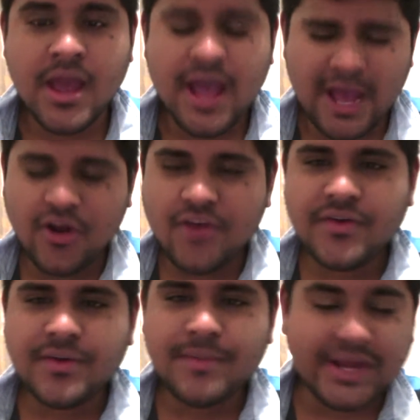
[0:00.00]
Hello
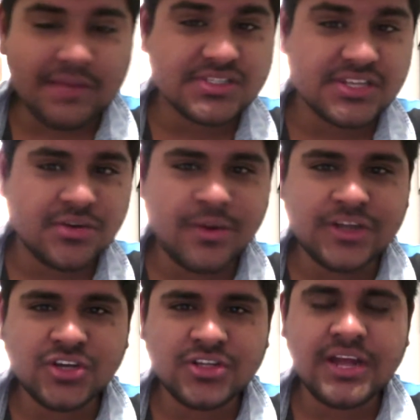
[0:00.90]
everyone, my name is Kiran
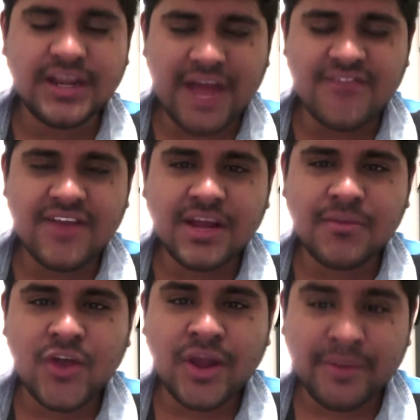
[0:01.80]
Kumar Chaudhary and I am
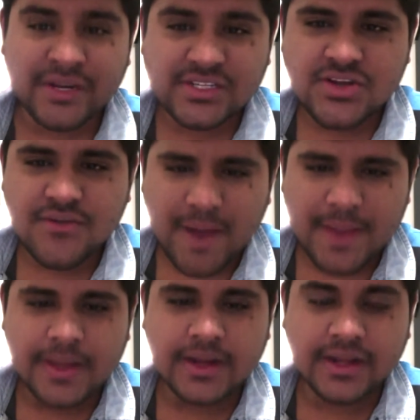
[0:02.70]
welcoming you at Ministry of
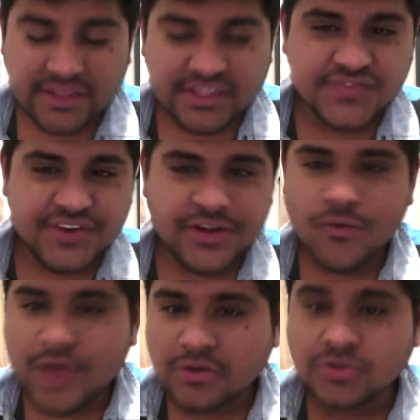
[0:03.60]
Python. In this
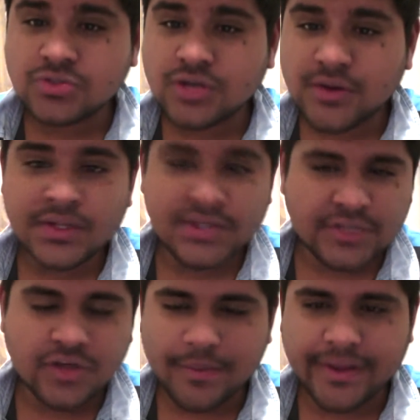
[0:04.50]
video, we are going to cover
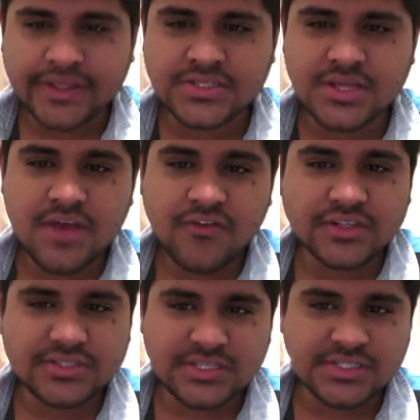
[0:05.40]
three topics.
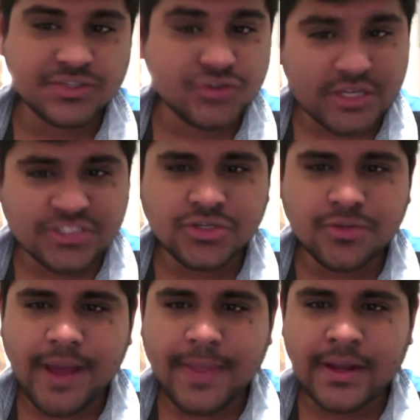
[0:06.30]
First is Introduction
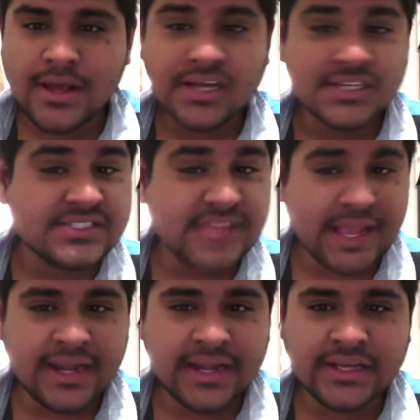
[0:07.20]
to Python,
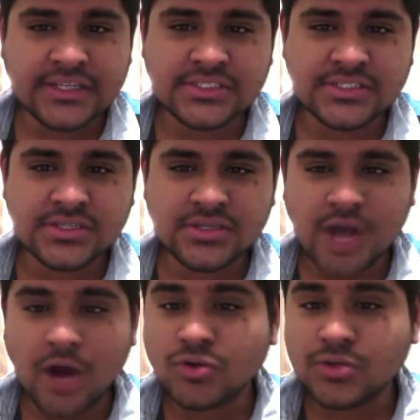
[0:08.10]
second is
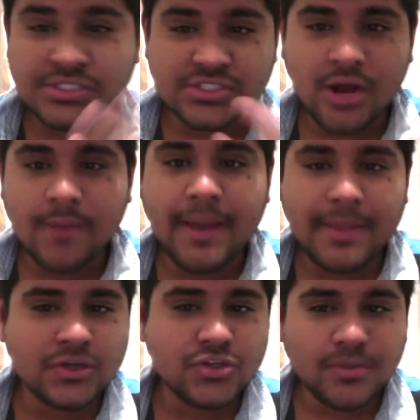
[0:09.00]
how to install
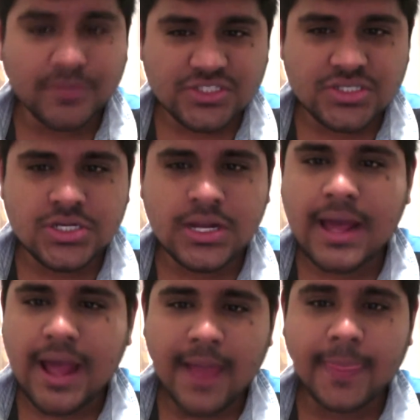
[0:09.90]
Python to your machine,
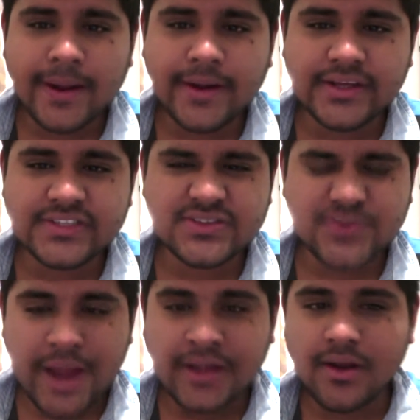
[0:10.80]
and third is
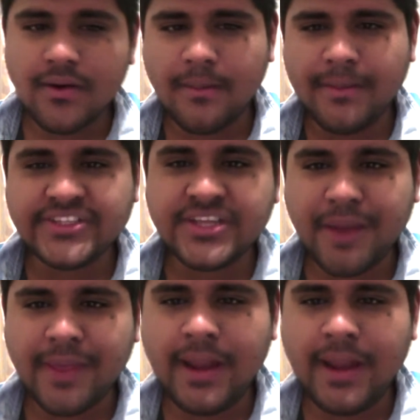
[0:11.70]
write a basic Python